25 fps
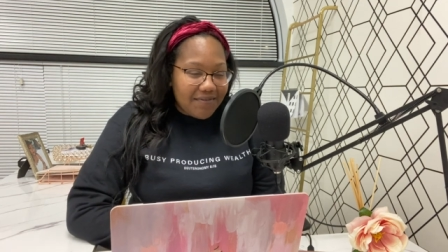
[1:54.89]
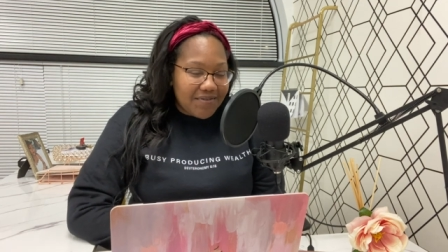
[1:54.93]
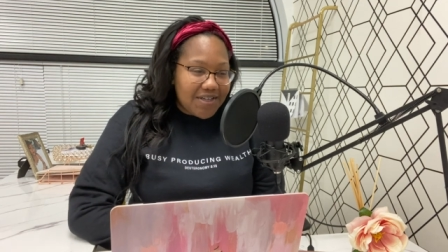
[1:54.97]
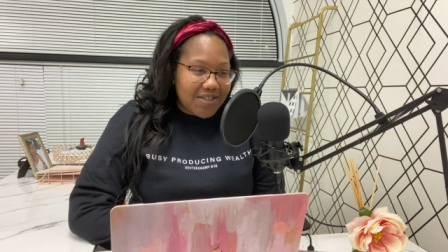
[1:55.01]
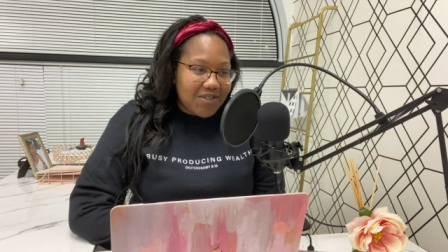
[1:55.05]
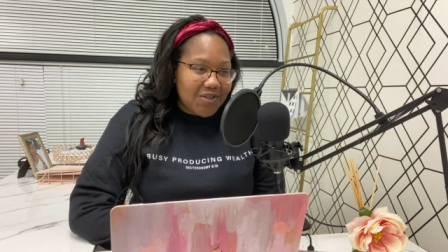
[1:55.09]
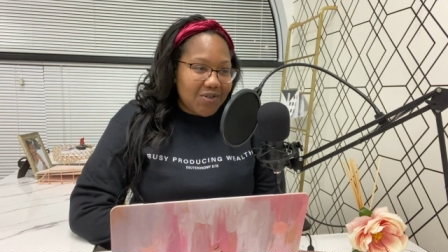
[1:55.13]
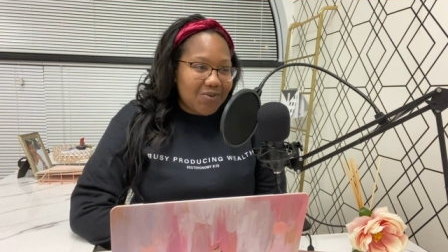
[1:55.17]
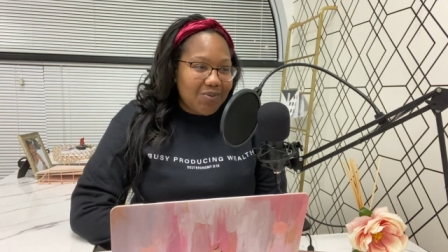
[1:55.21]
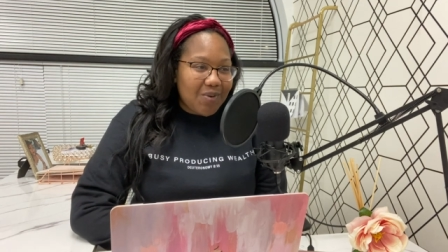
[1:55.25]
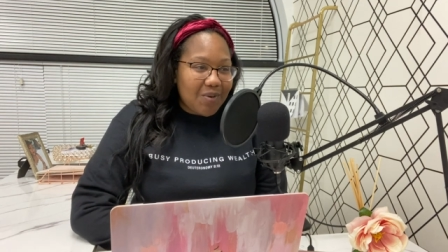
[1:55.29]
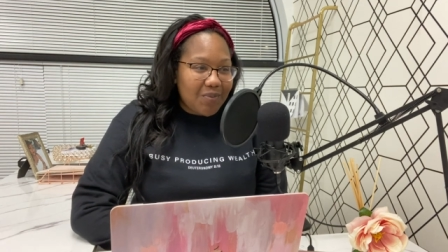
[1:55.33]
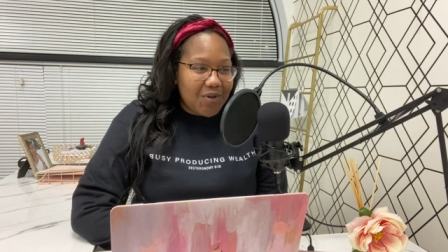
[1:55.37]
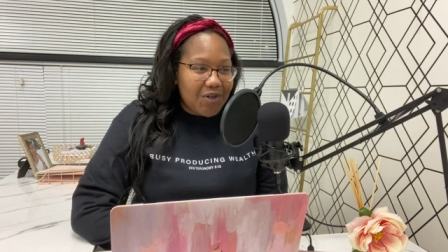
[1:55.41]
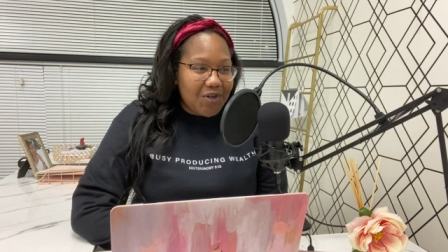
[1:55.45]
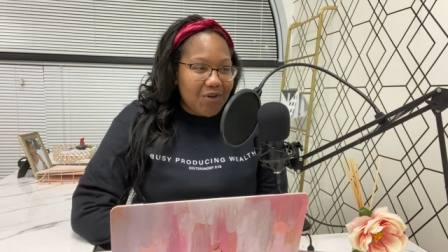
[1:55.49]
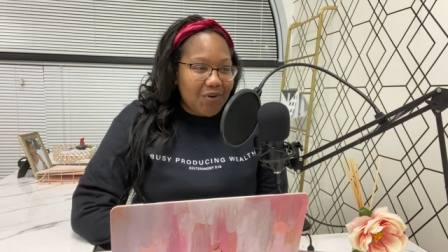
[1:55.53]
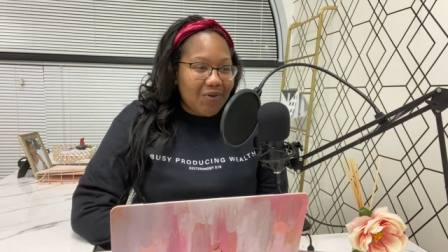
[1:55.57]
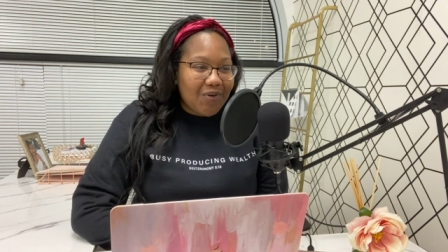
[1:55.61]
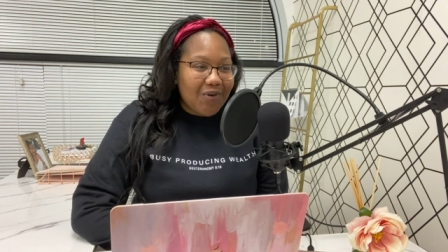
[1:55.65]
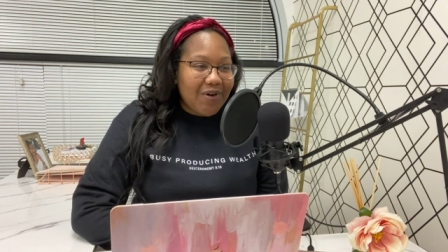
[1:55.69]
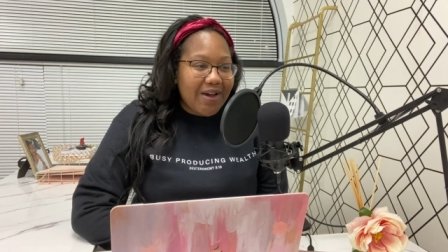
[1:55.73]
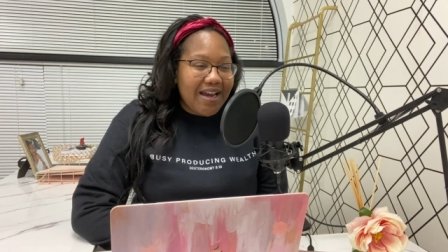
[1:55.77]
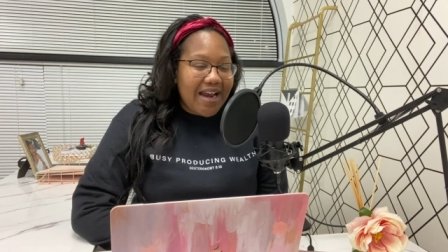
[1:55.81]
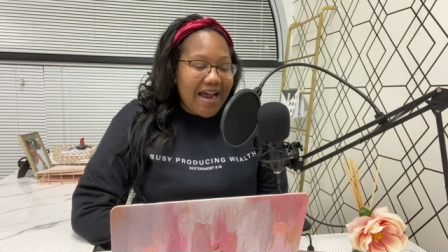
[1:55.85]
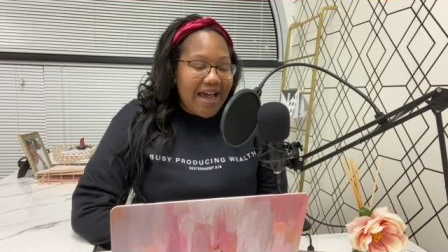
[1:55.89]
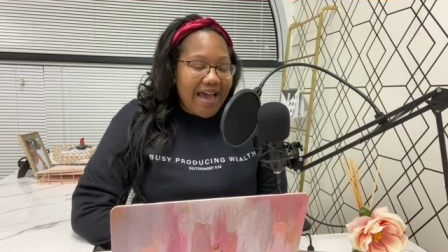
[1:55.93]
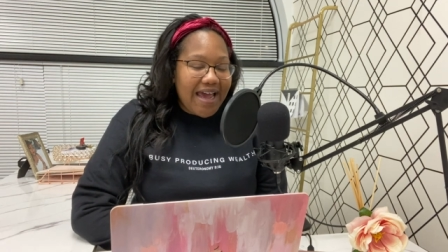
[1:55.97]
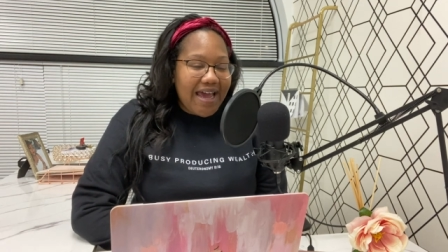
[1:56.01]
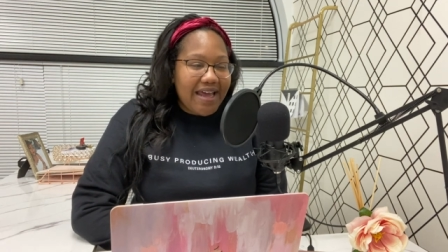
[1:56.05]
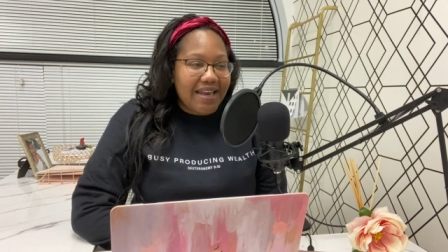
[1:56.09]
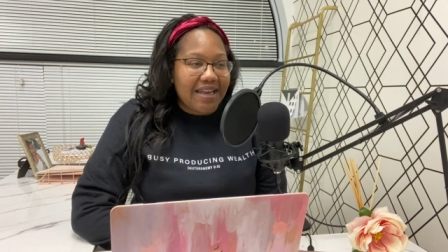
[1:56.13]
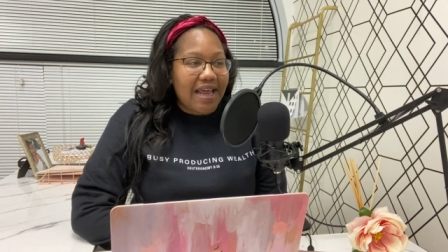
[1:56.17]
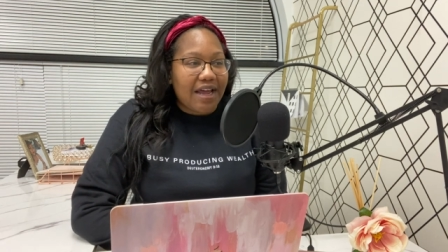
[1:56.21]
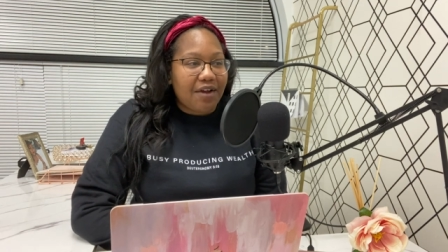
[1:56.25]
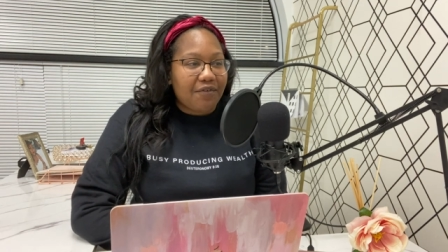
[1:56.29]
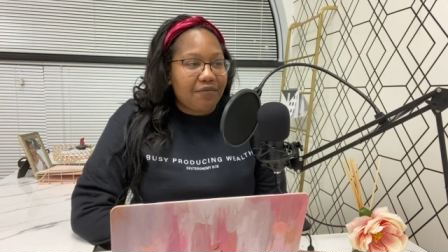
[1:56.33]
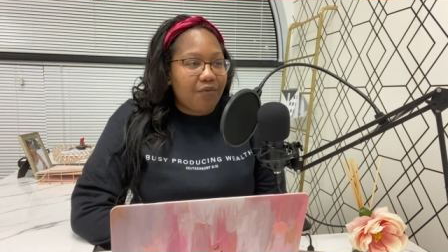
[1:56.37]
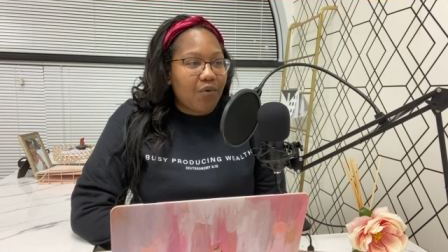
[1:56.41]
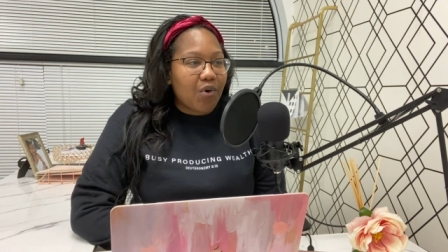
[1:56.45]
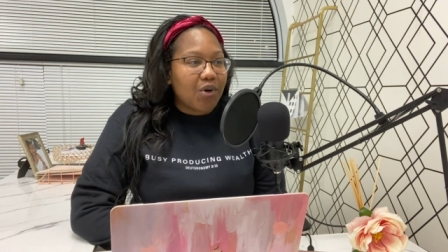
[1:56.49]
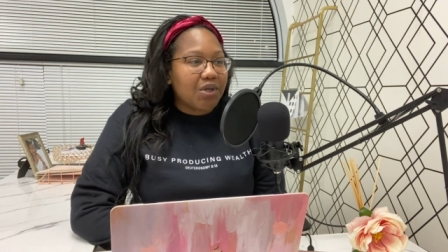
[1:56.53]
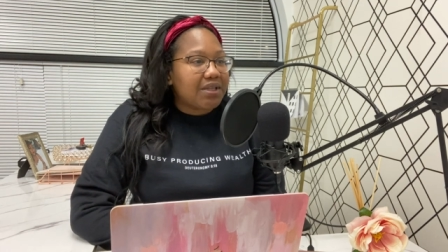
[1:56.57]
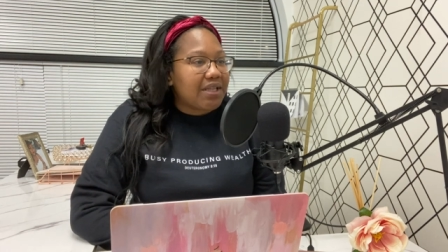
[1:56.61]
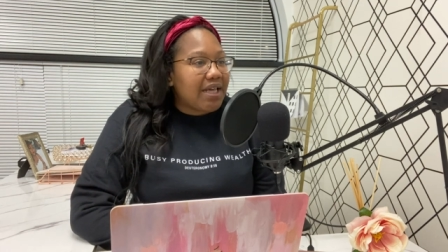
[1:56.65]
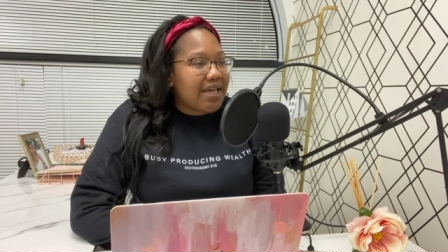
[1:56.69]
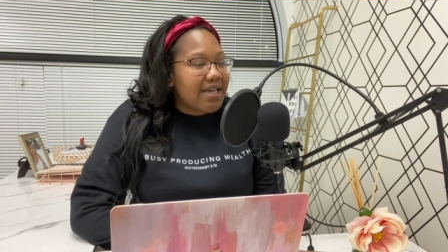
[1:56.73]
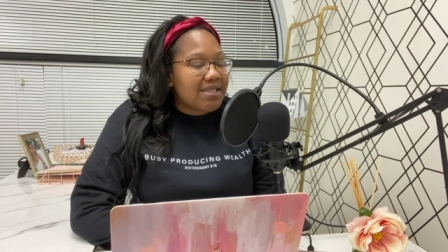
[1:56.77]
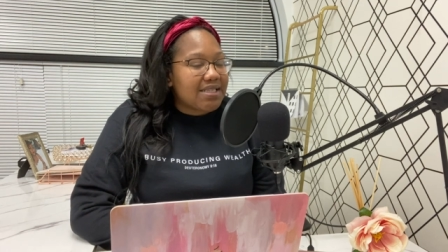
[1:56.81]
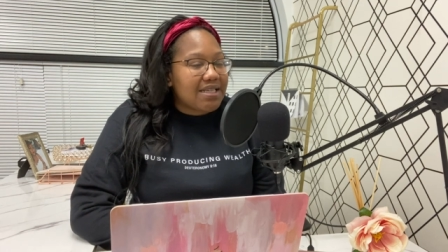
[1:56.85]
This is what we doing. I had like 4
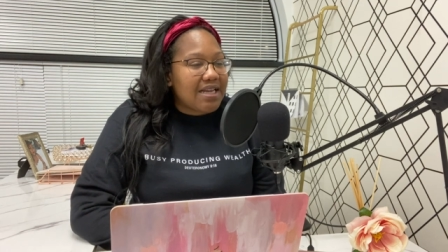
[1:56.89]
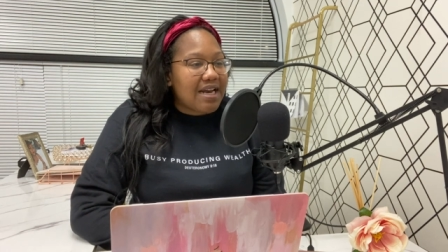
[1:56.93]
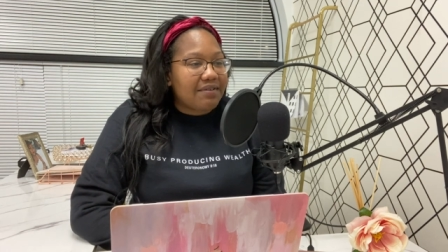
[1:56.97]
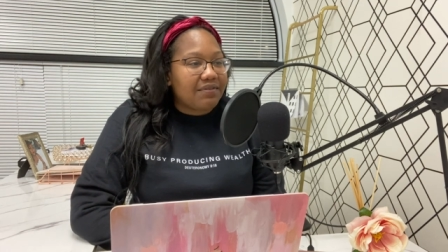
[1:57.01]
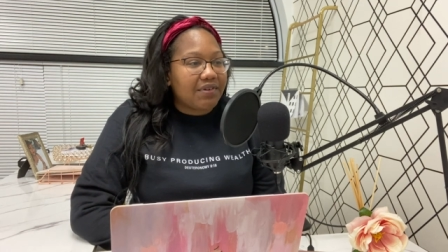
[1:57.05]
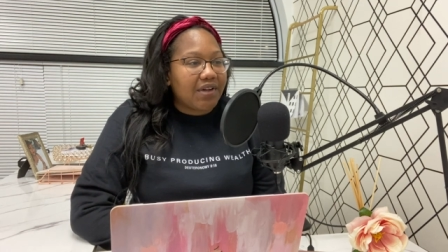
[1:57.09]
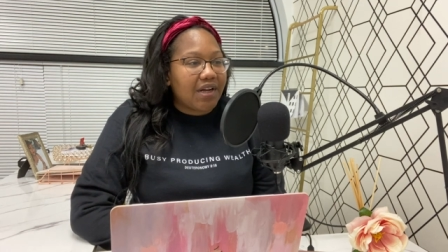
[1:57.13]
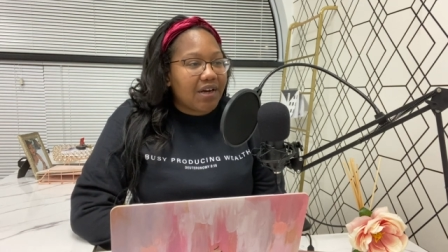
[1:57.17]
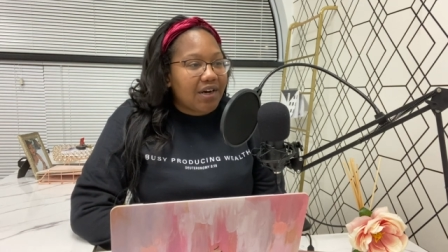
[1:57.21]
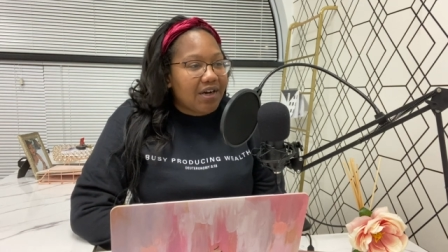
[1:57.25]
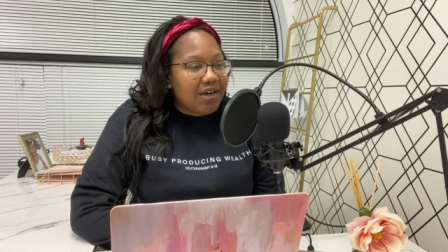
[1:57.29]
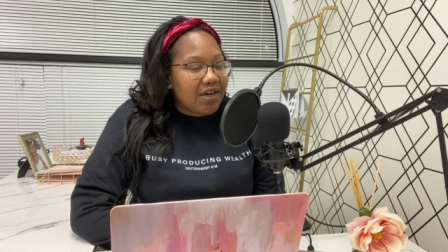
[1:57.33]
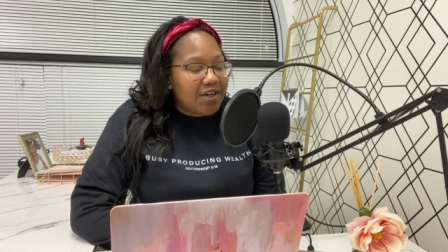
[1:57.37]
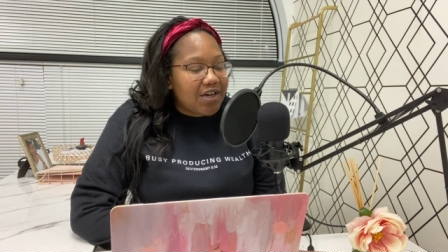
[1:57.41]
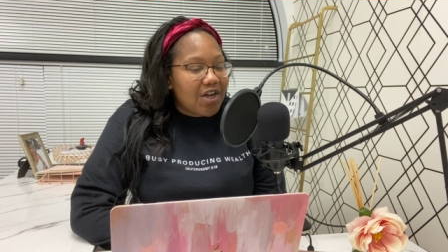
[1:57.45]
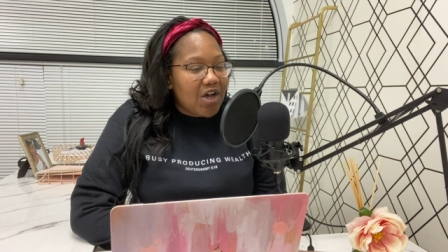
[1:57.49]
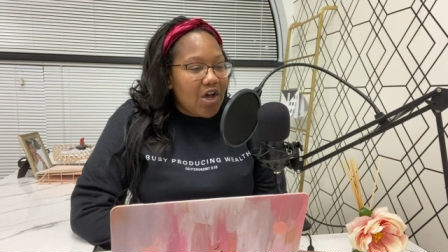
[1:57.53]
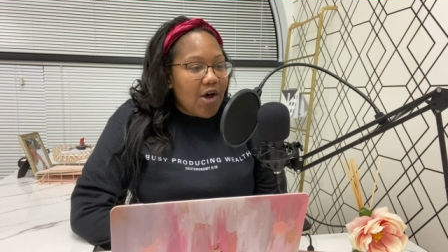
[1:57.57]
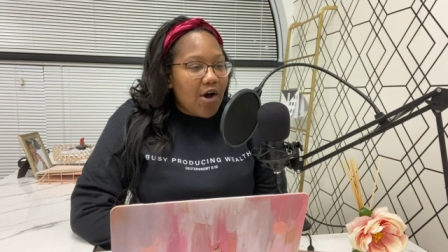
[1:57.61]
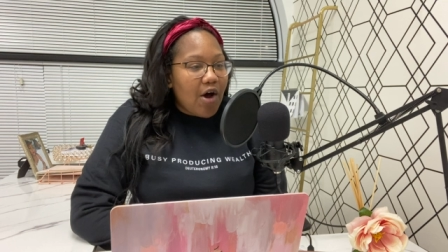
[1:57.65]
things that I've learned